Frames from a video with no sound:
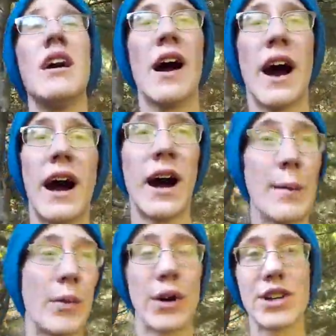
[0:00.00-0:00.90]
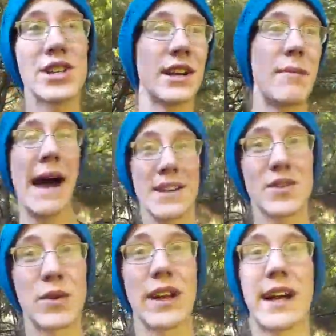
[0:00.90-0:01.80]
And we're just gonna max
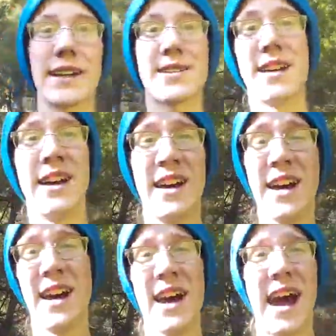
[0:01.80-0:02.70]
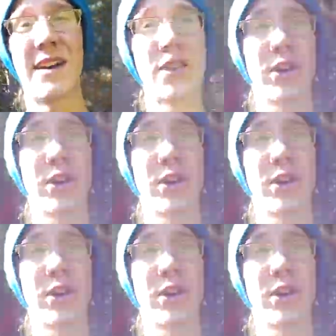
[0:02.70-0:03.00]
and relax and have a